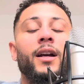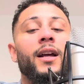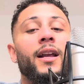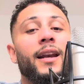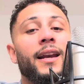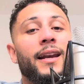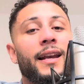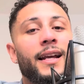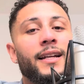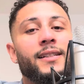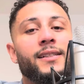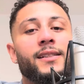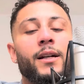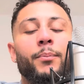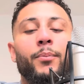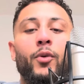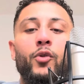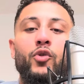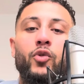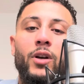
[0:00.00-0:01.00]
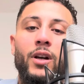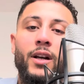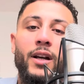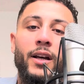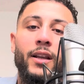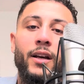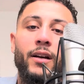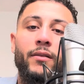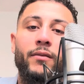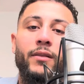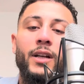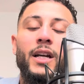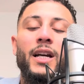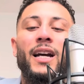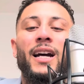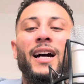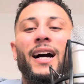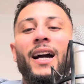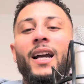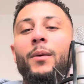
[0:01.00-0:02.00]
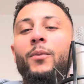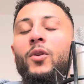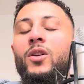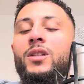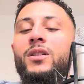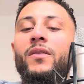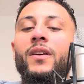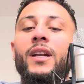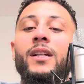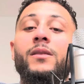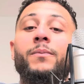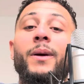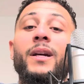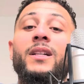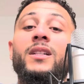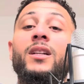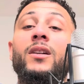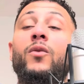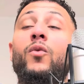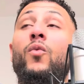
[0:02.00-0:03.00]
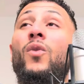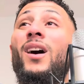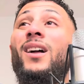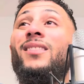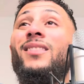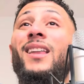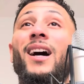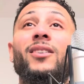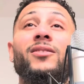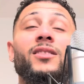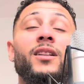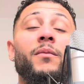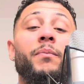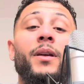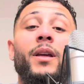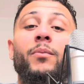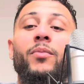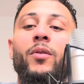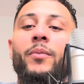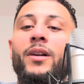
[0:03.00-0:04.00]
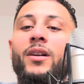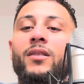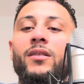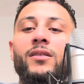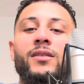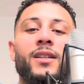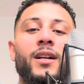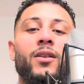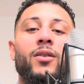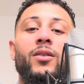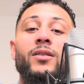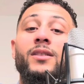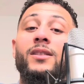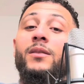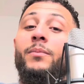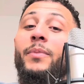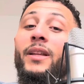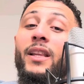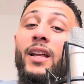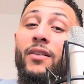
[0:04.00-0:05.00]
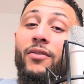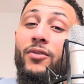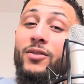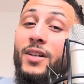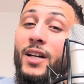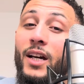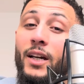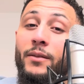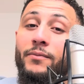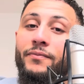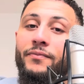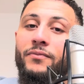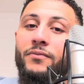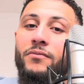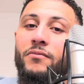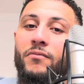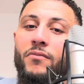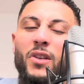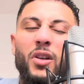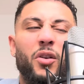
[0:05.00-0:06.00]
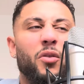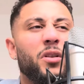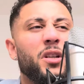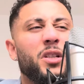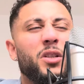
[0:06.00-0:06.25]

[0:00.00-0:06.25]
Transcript: Let's support one another. I am not even expecting 1,000 people because the course has been there for time. Only